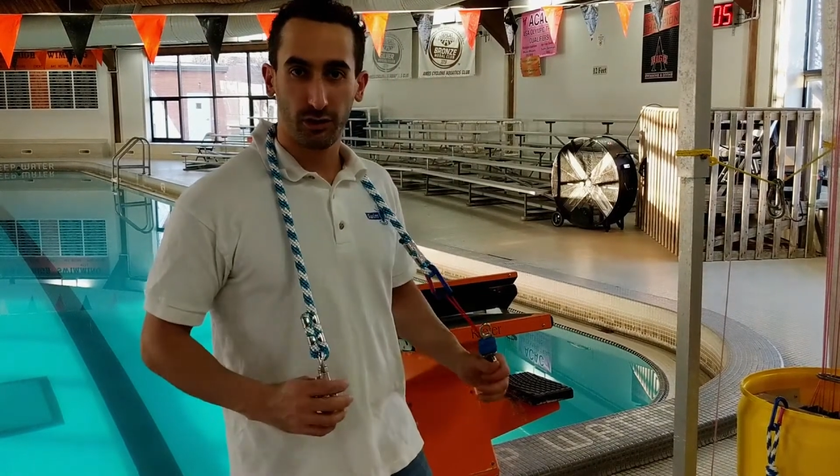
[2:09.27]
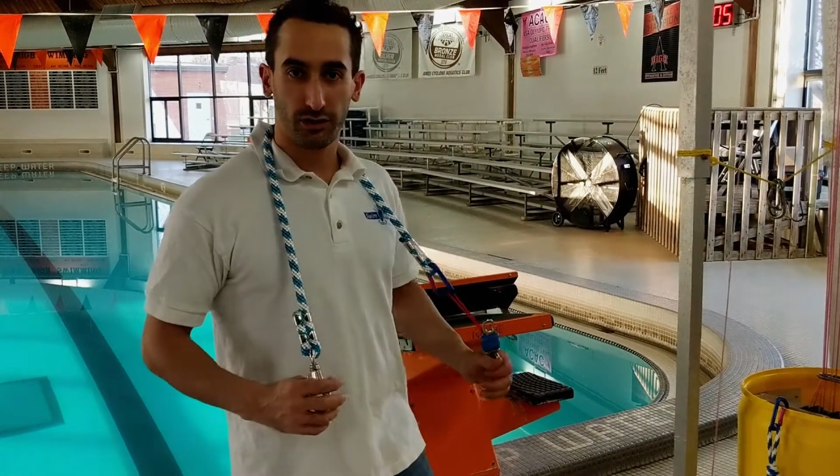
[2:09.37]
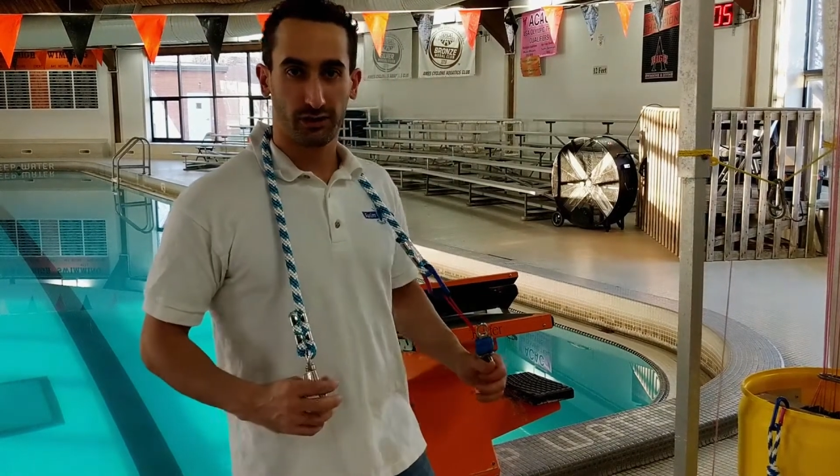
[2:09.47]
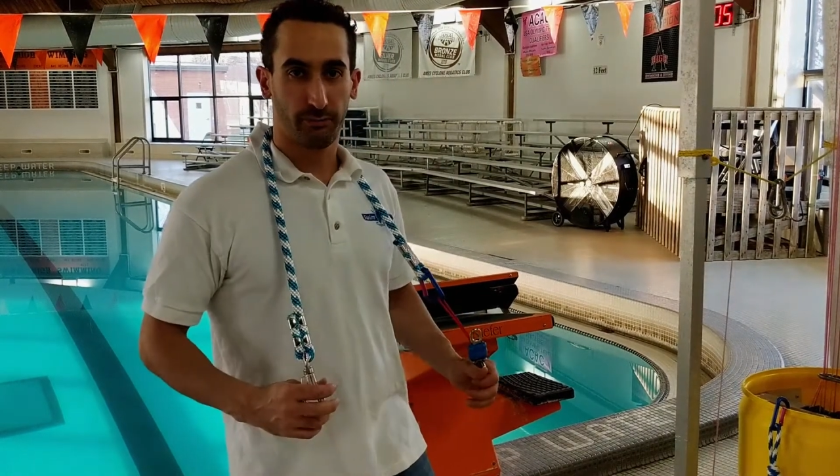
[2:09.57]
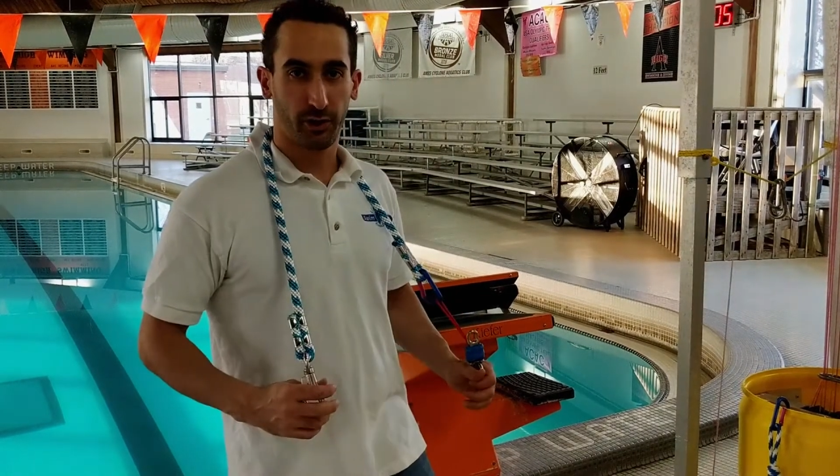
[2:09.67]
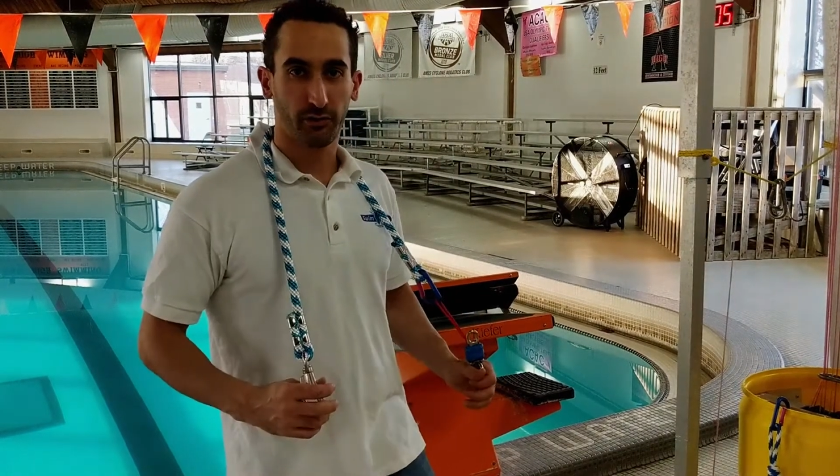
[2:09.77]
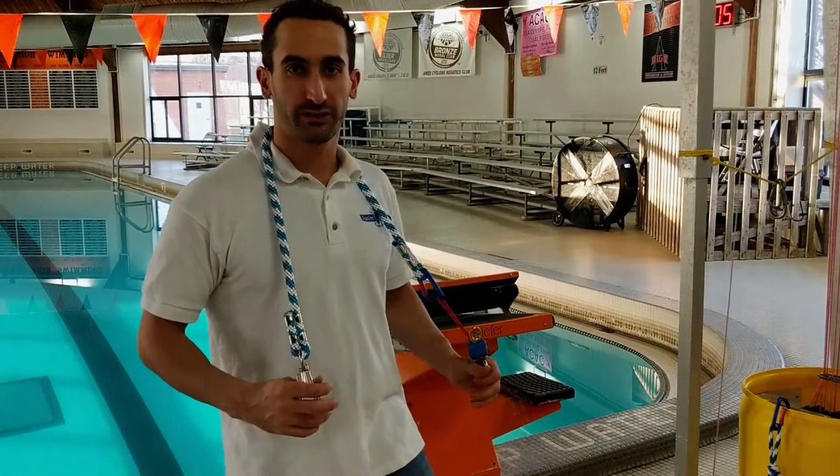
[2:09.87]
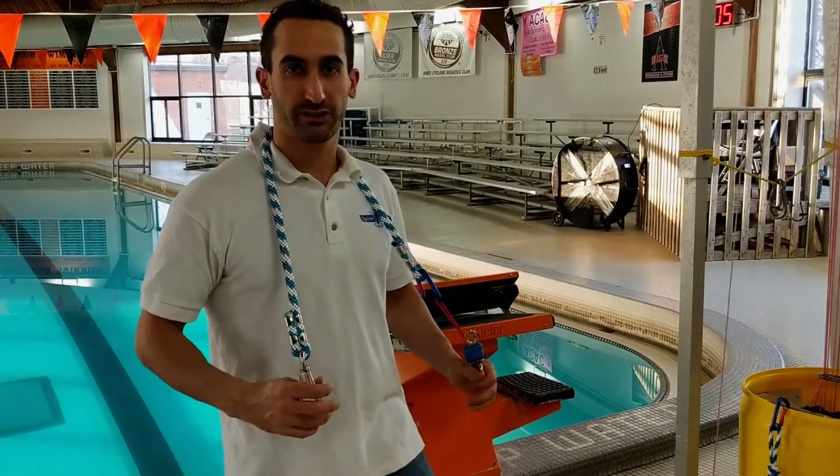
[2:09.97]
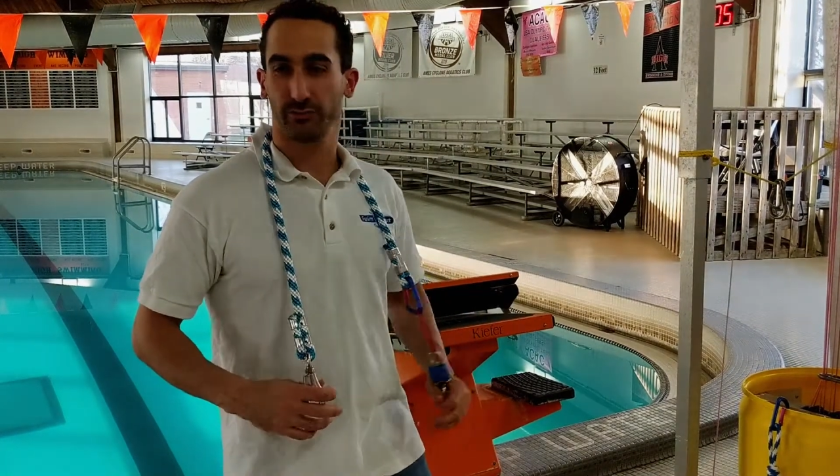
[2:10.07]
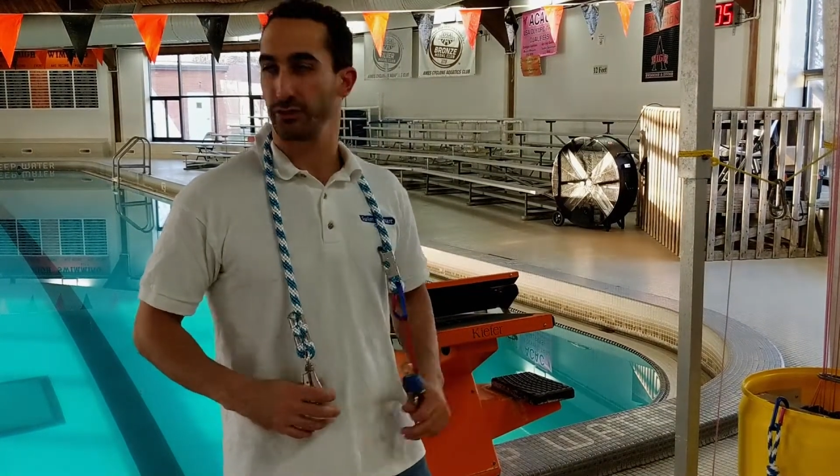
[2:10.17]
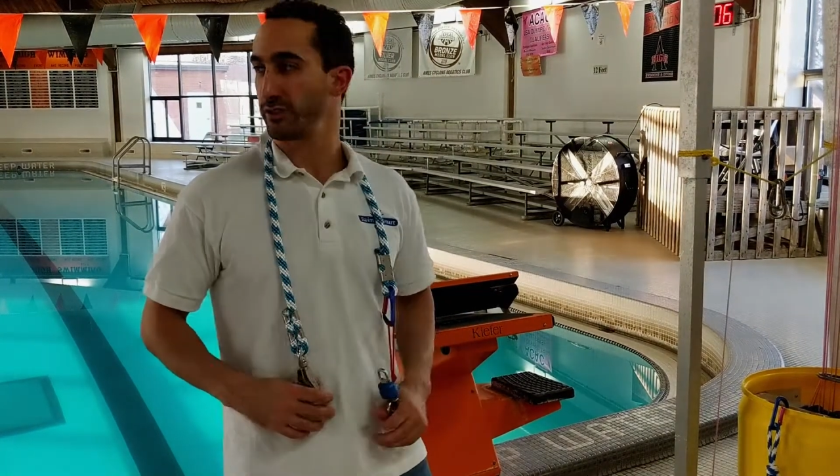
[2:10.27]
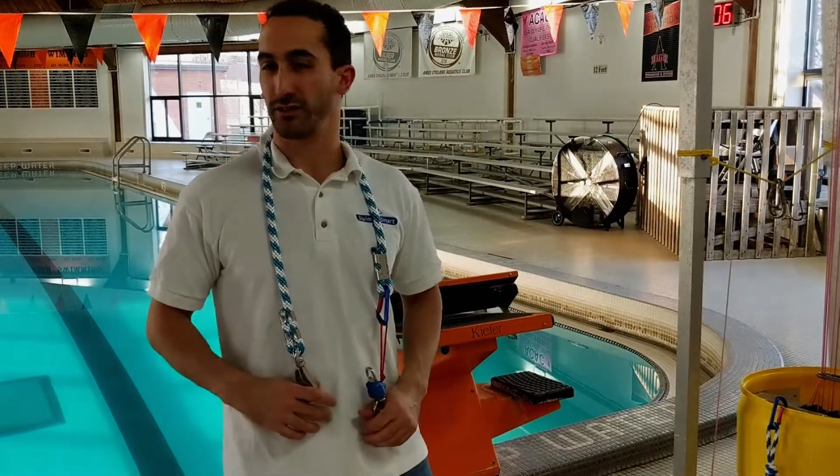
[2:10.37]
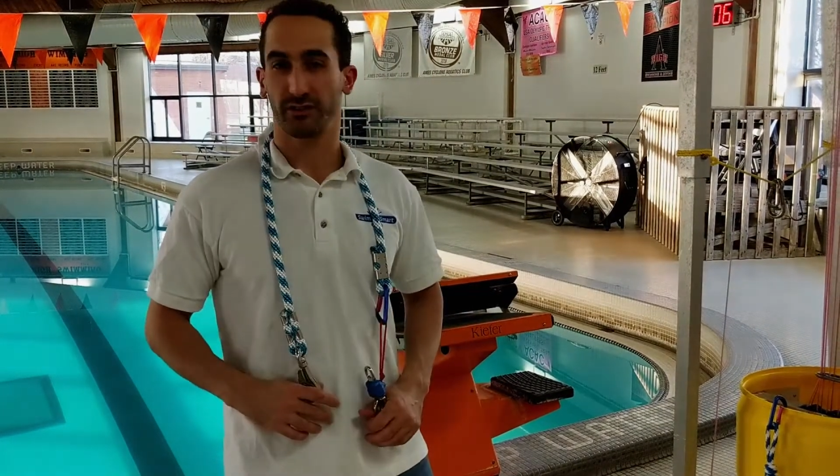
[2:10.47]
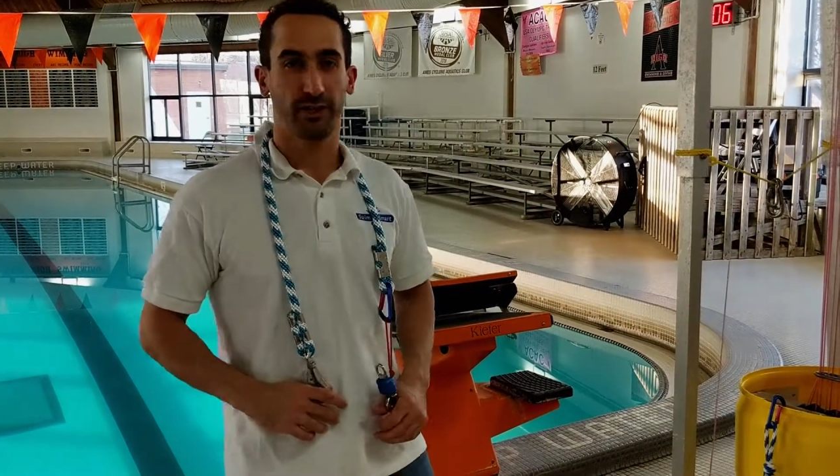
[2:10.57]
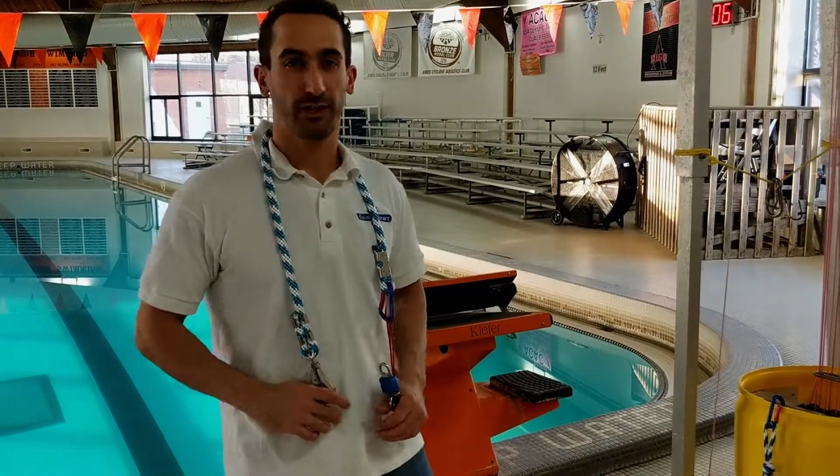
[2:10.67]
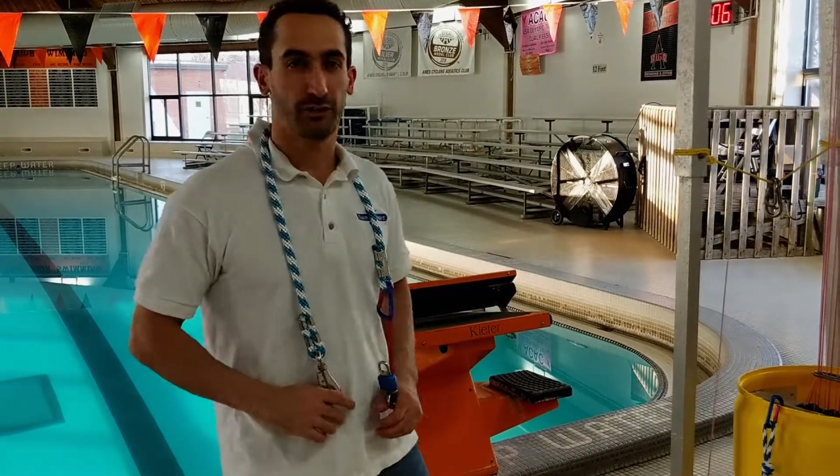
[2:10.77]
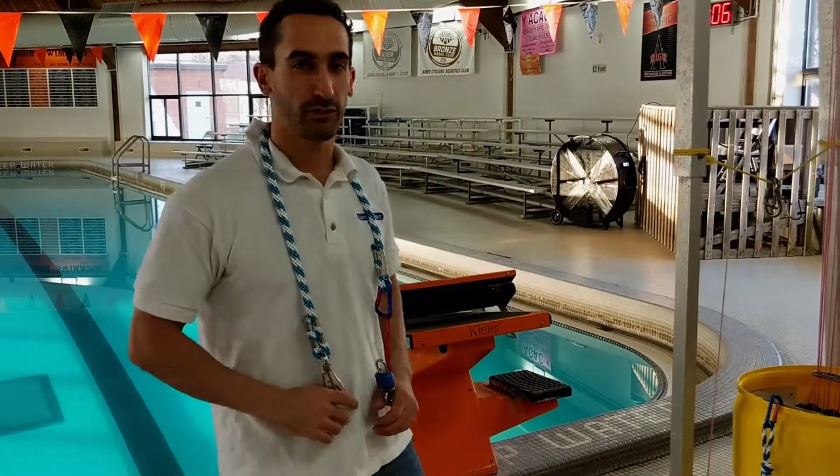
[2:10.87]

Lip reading: our components that we talked about